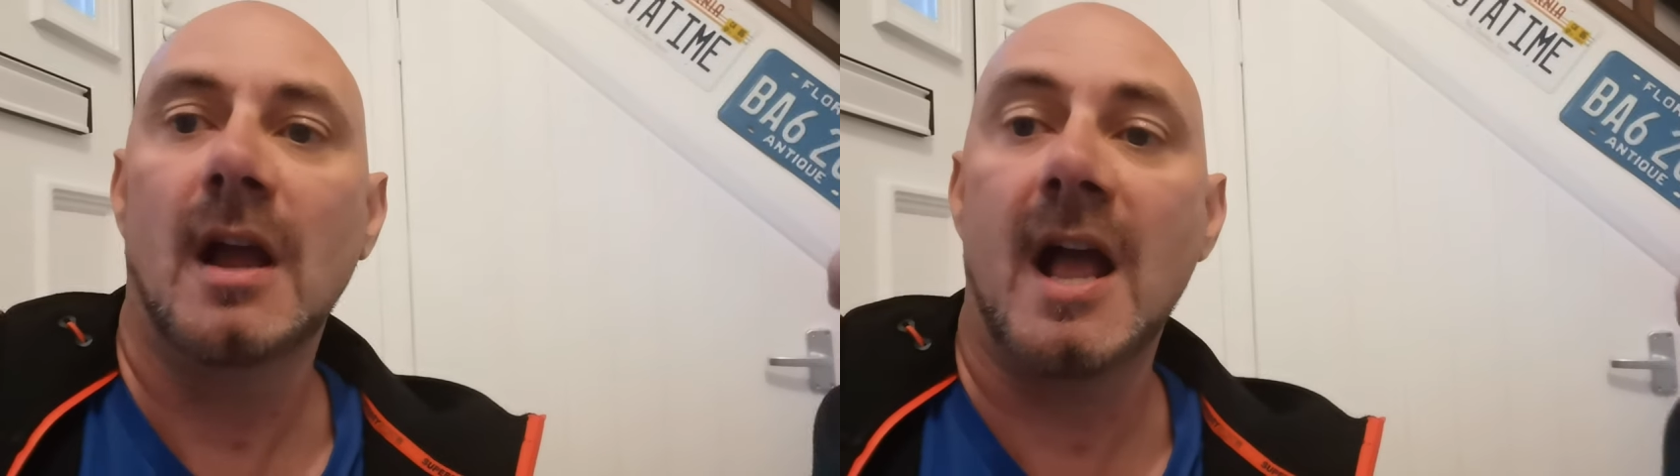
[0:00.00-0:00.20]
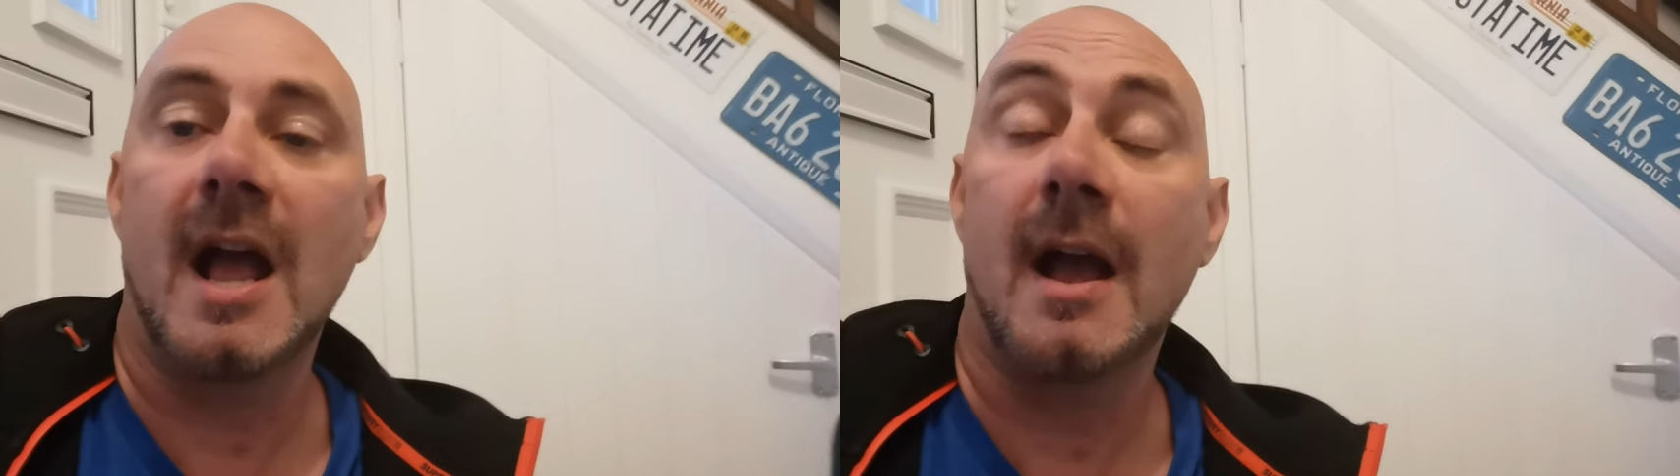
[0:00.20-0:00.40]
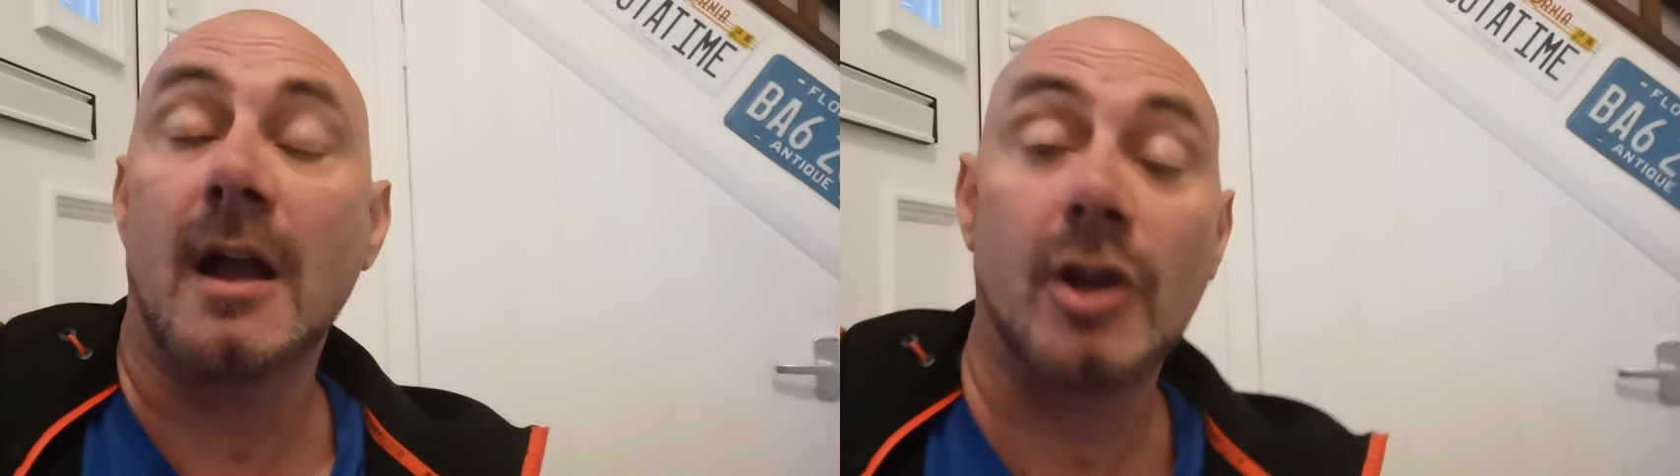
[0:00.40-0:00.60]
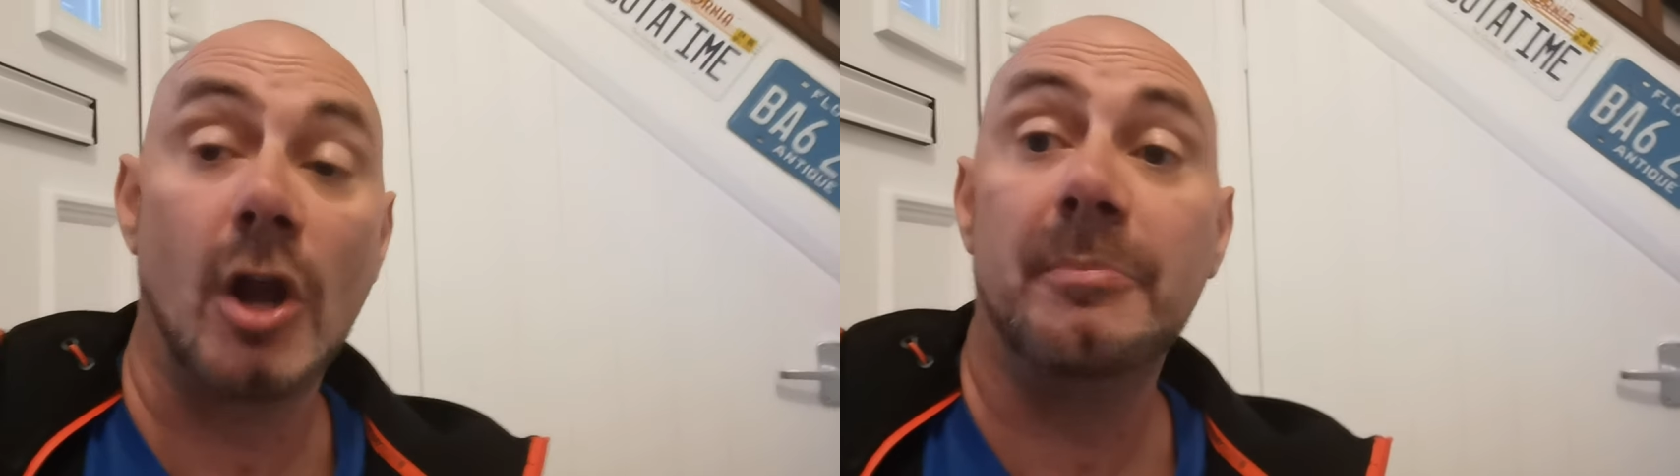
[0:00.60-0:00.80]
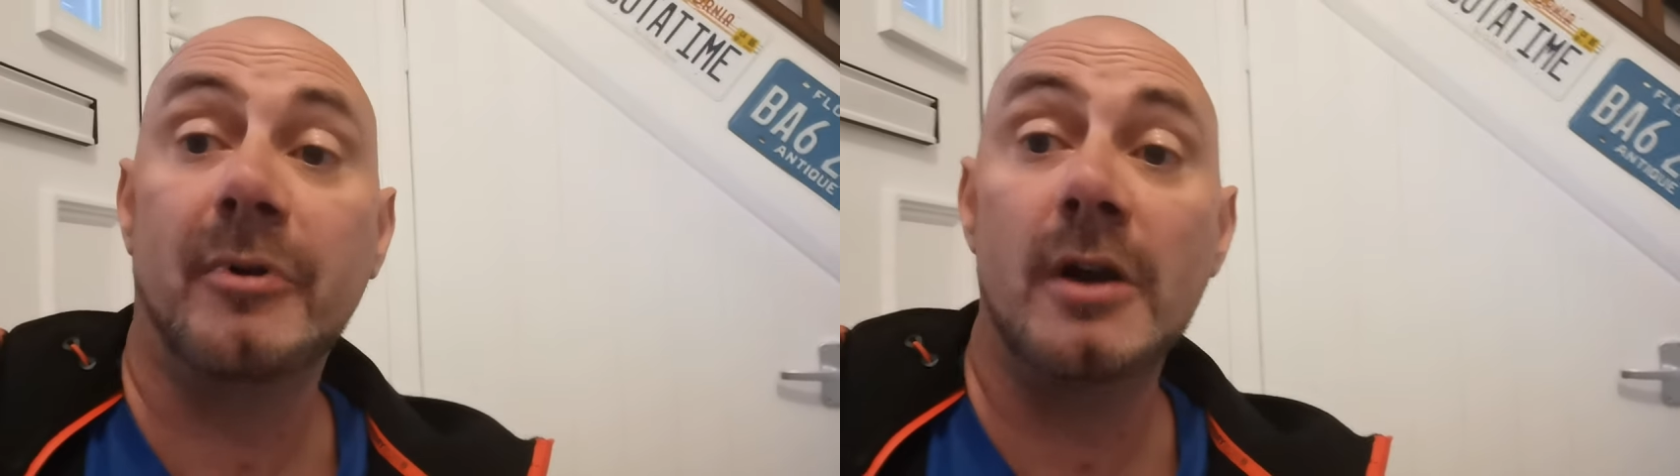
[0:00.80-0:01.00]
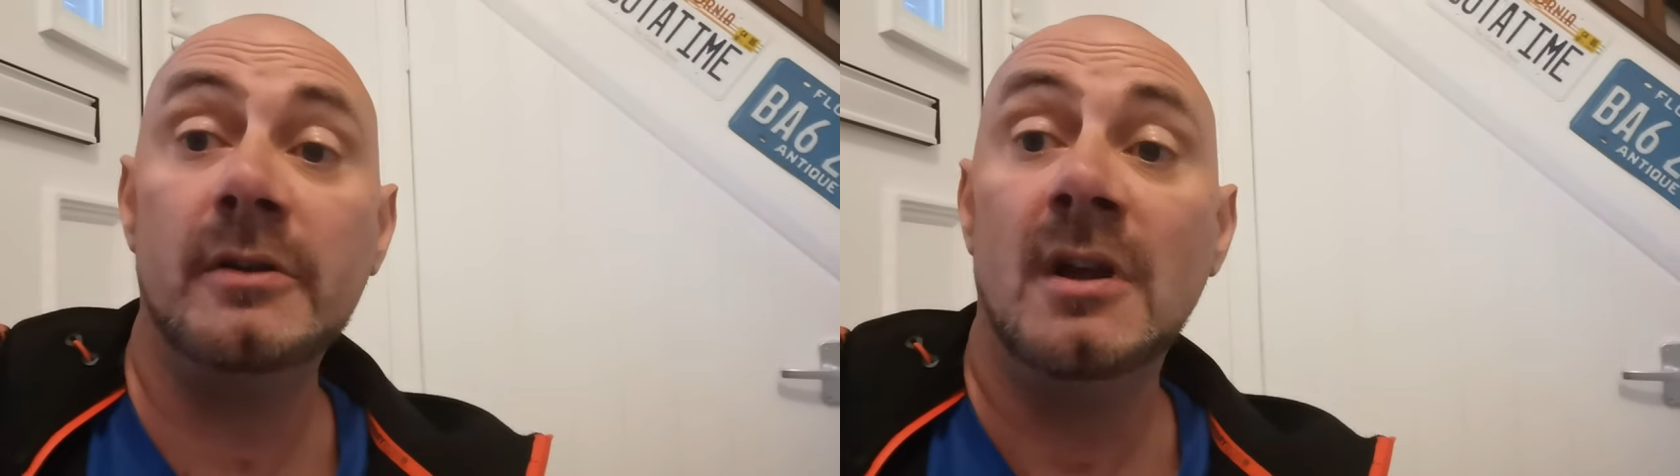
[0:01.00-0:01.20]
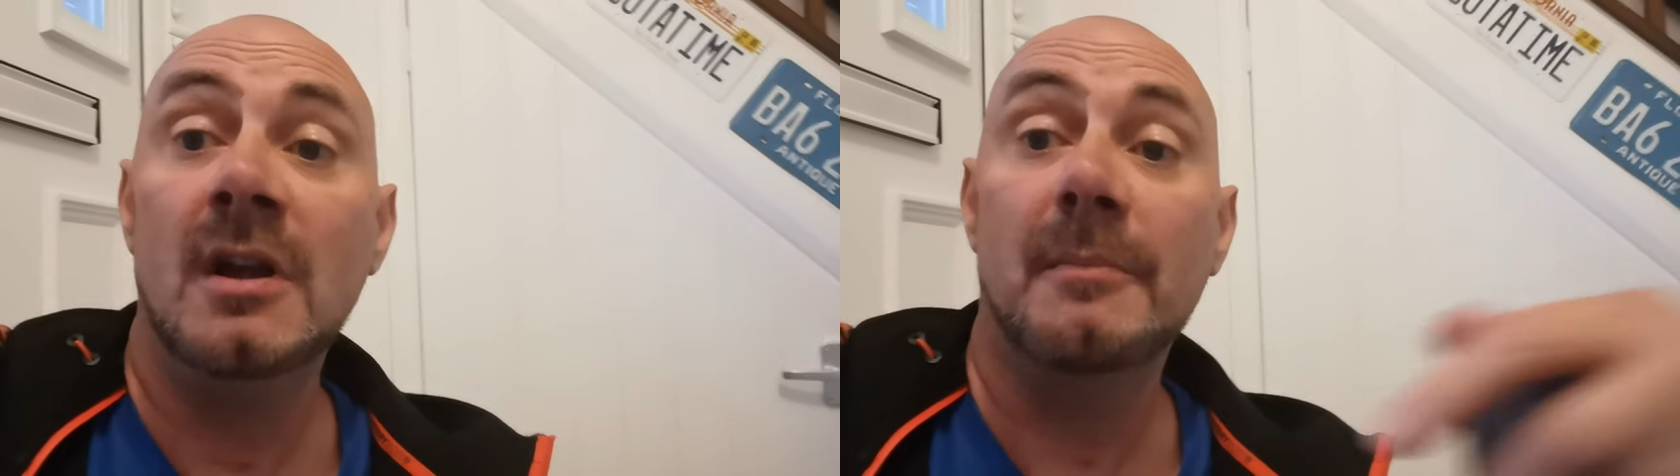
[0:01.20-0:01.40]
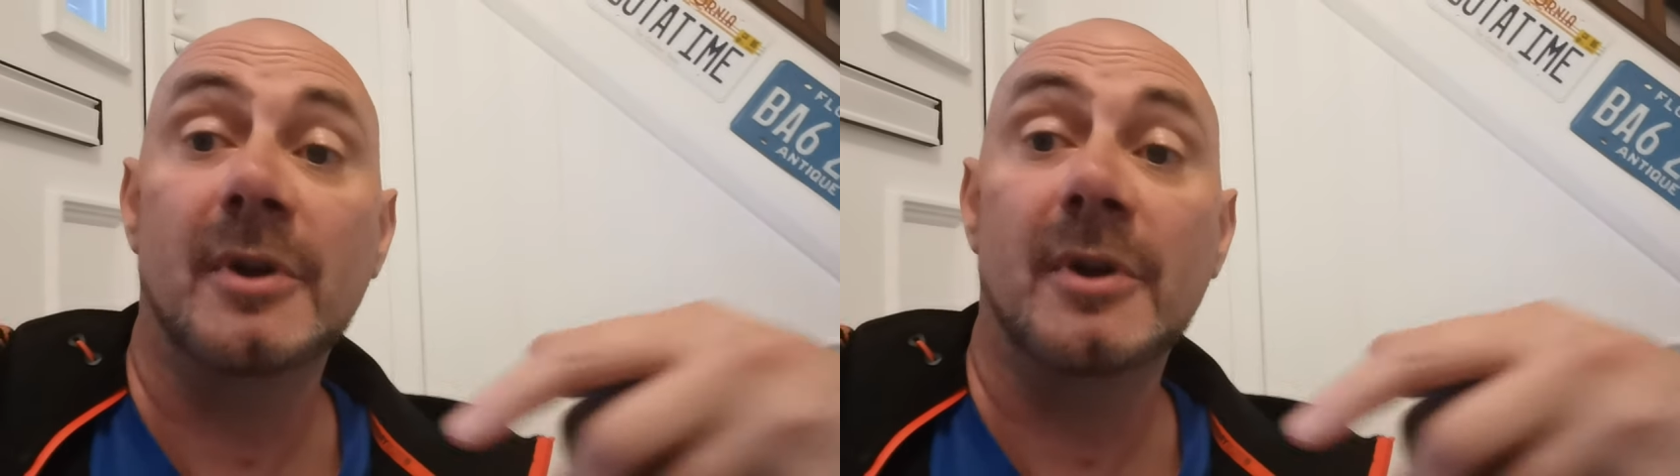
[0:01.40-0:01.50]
GoPro,